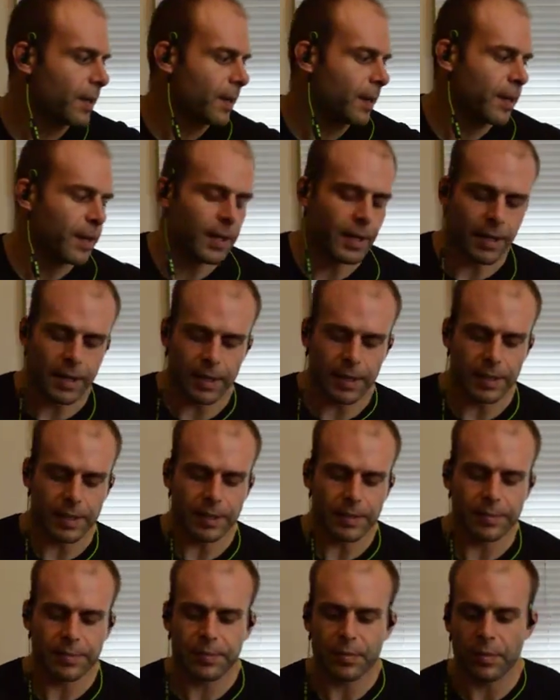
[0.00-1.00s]

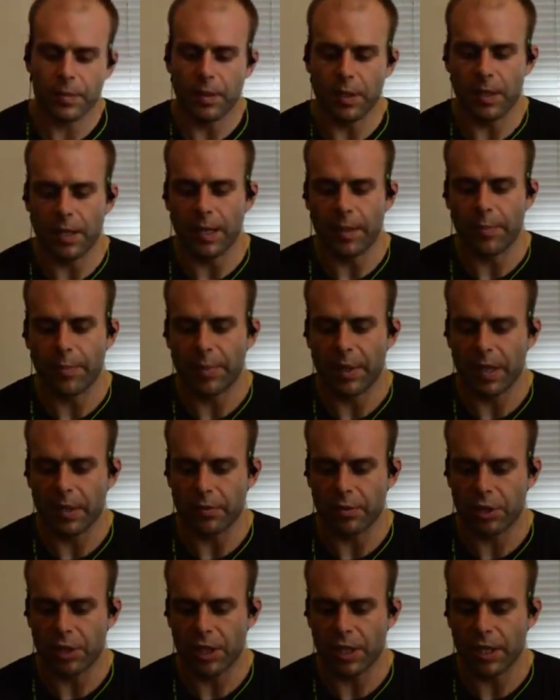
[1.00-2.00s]
The
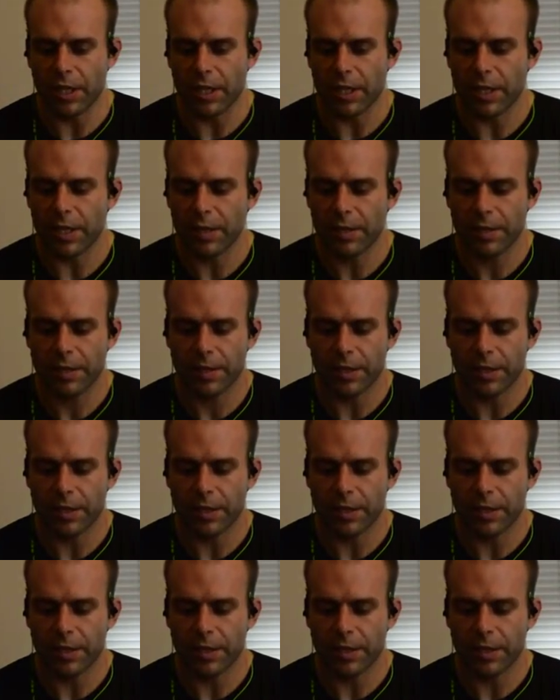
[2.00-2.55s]
MPOW Cheetah,